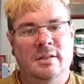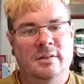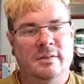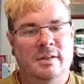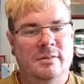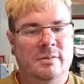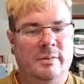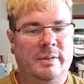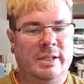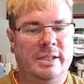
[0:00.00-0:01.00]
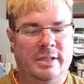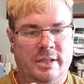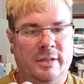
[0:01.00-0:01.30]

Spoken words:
We've got what I'm guessing is